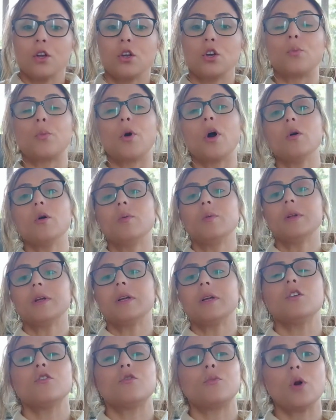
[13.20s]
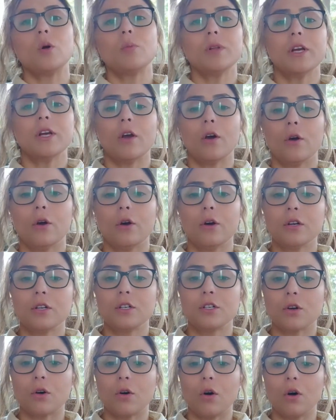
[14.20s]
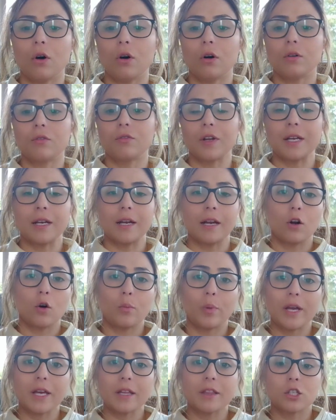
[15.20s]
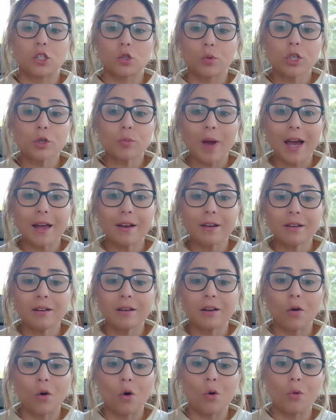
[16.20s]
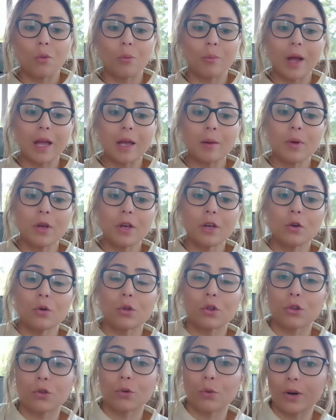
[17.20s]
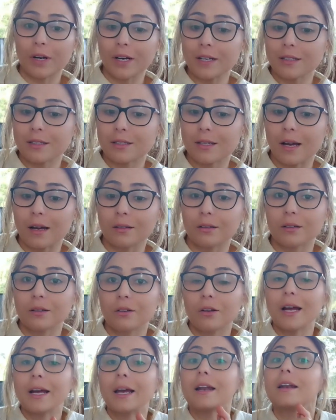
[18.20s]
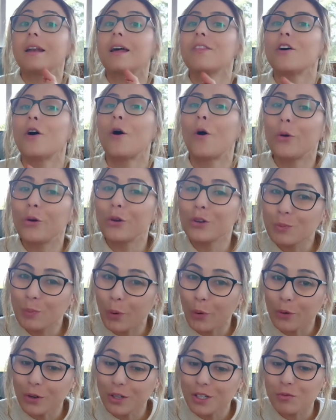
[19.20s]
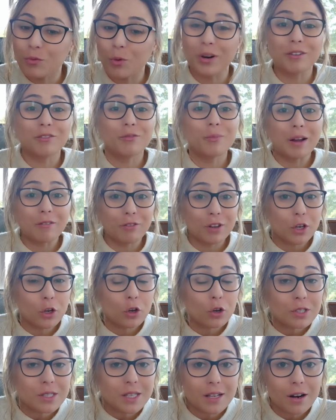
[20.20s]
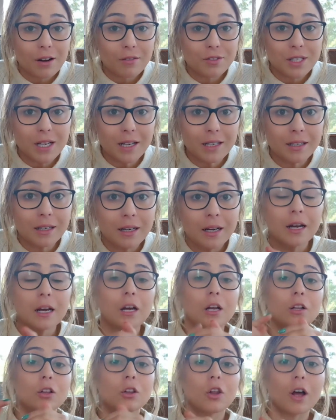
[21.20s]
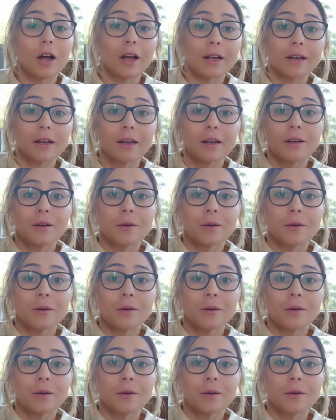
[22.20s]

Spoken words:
you've probably heard of in NLP the swish pattern, or maybe you thought it sounded like another hocus pocus, one of my videos that I've done, like